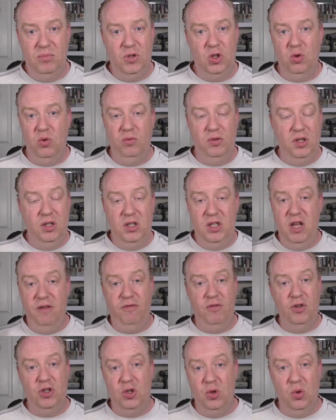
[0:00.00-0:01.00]
sort of to
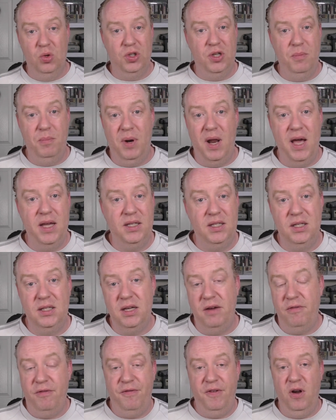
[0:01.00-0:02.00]
different sourcing places,
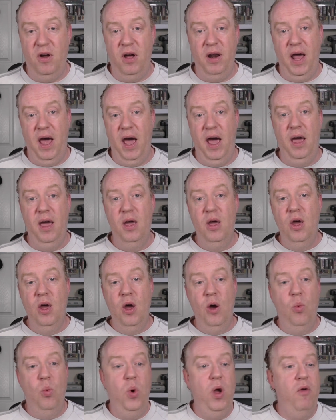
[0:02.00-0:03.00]
everything like that,
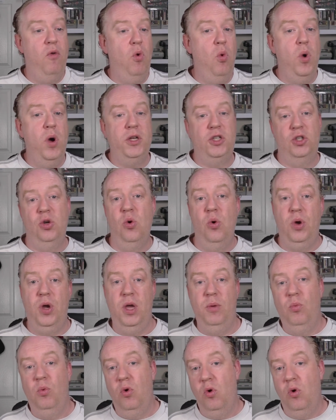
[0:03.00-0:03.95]
we're always talking.